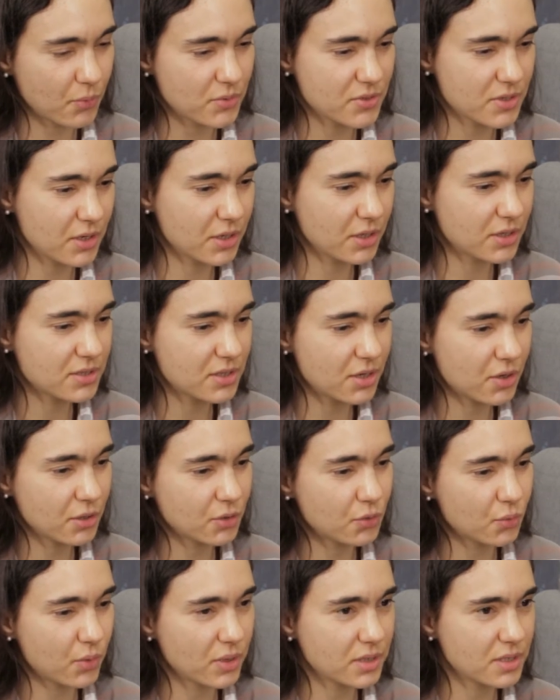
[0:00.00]
starting
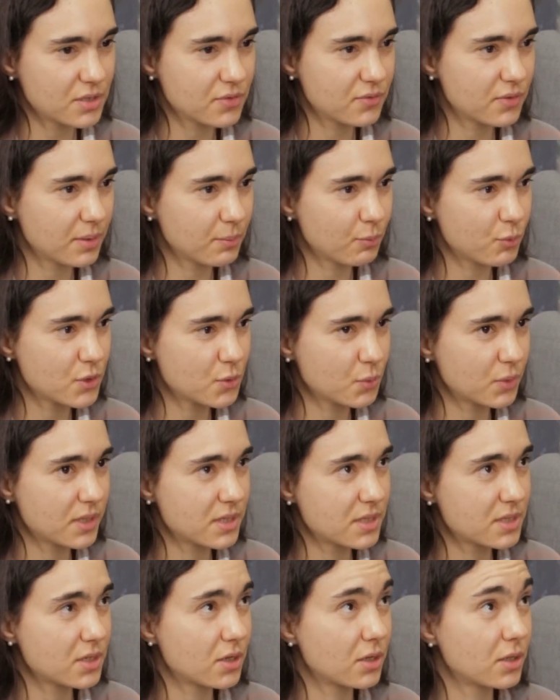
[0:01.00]
to write this film was when
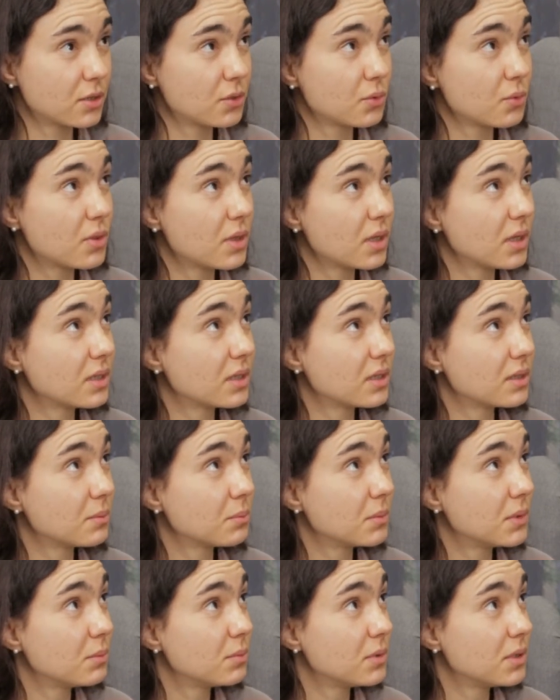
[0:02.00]
I started to think that
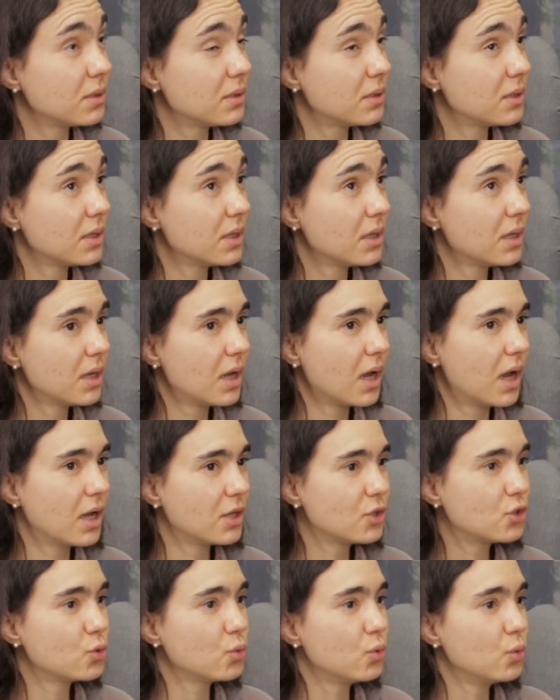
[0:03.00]
maybe I
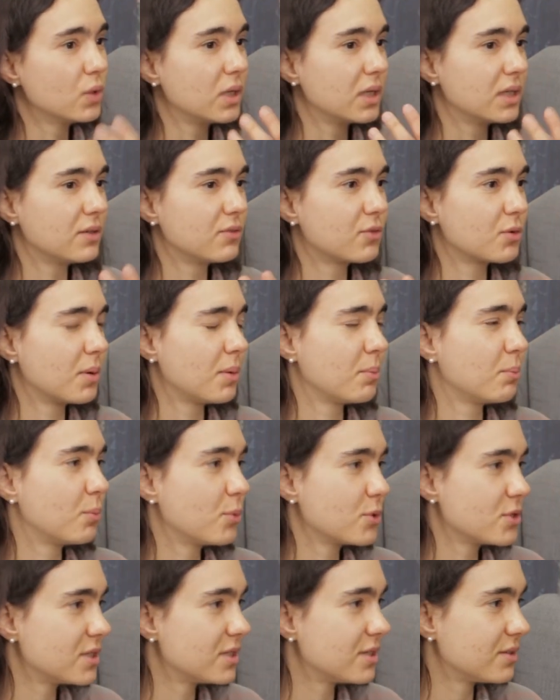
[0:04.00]
had to look at it from a
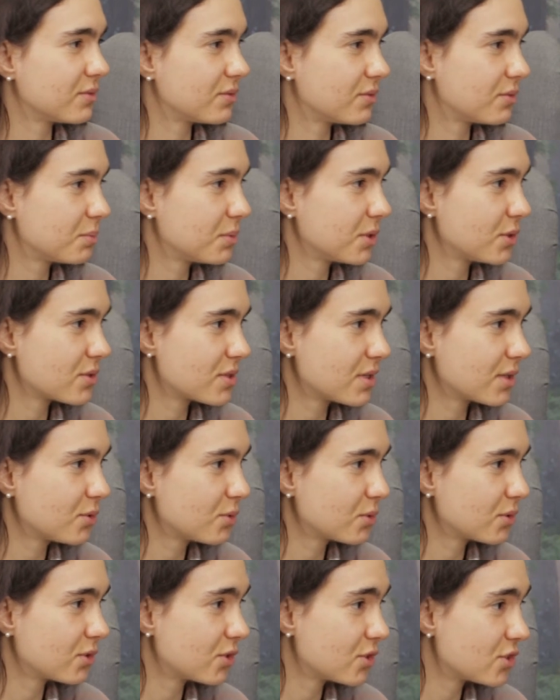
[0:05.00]
positive, because I
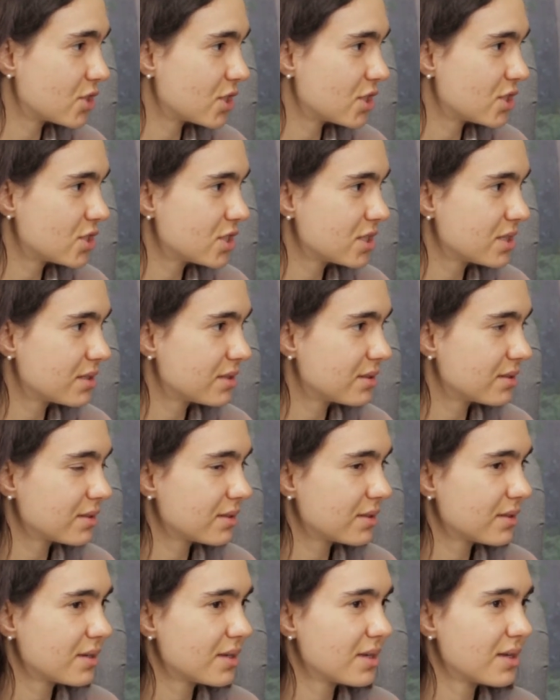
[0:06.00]
could not change it.
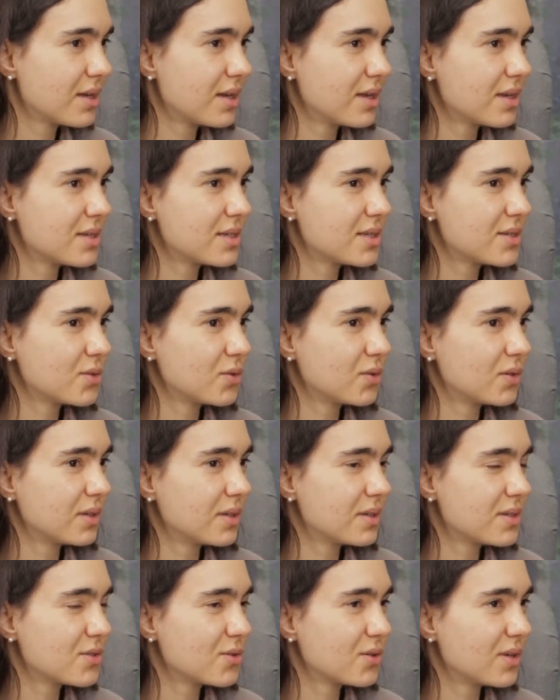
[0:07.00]

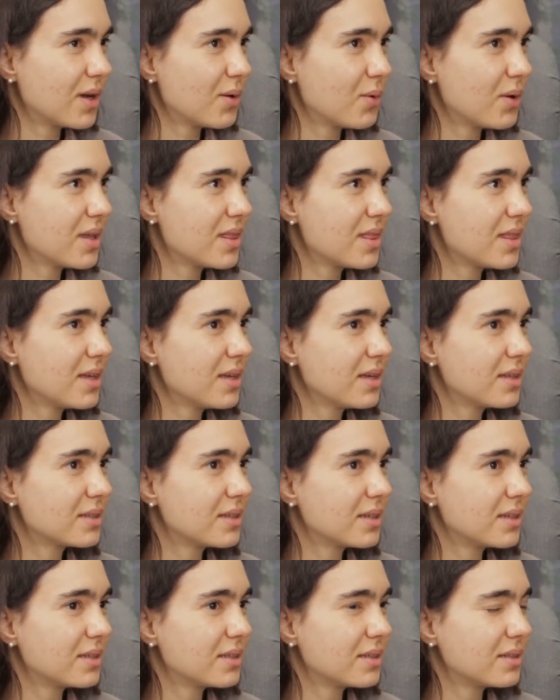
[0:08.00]
So now I think
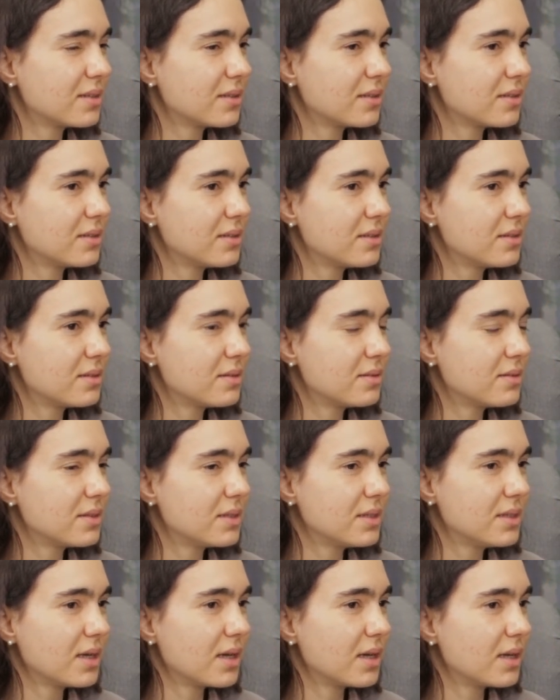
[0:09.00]
that
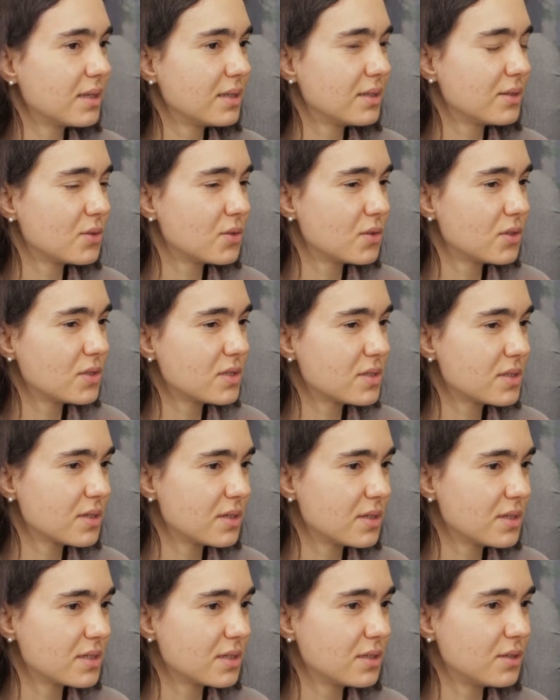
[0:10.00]

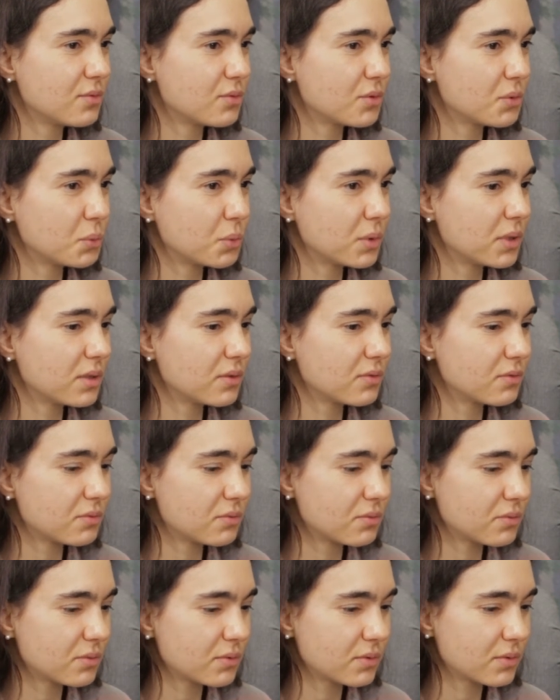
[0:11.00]
it's a different way of
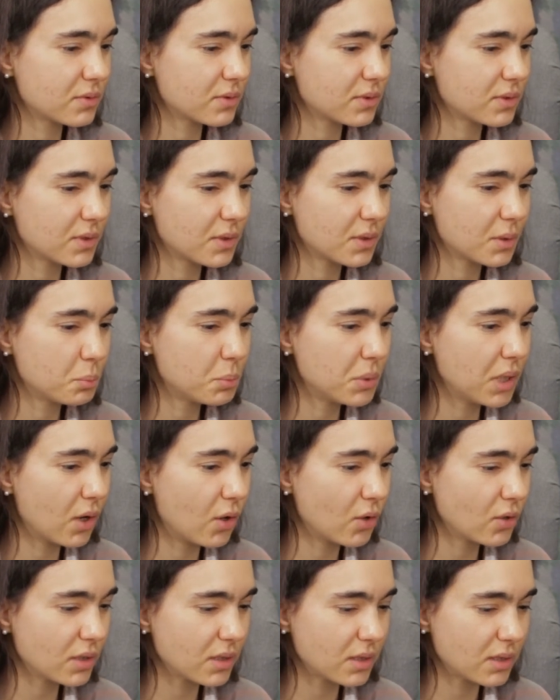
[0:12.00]

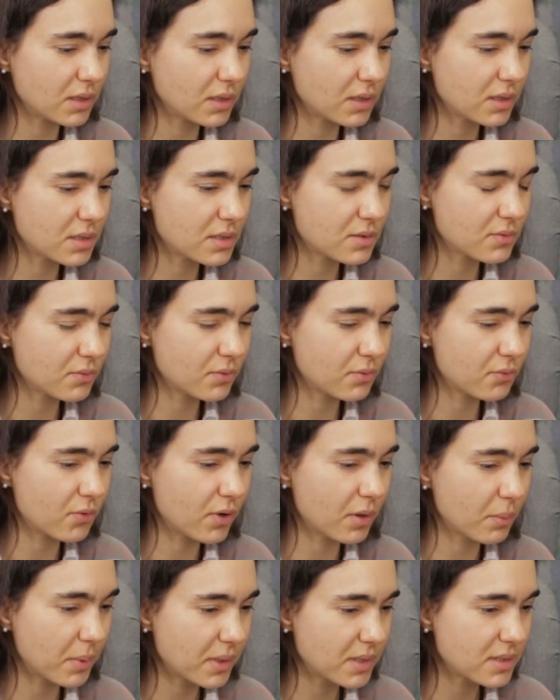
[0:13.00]
belonging. It's
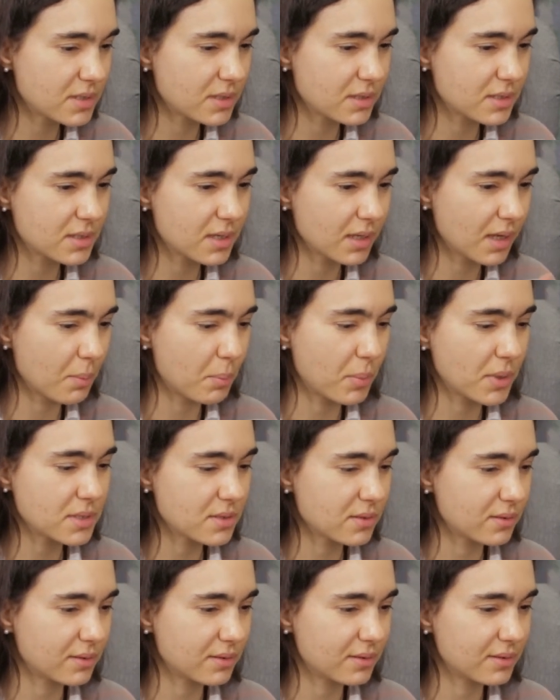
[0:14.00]
fragmented. It's like a
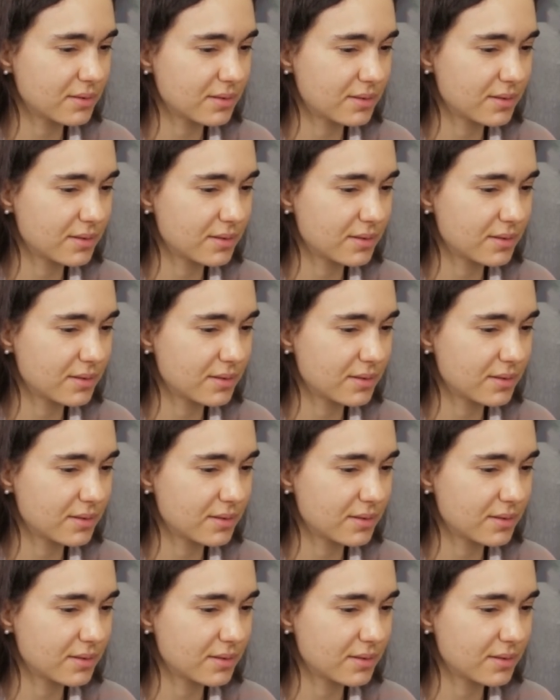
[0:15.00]
puzzle.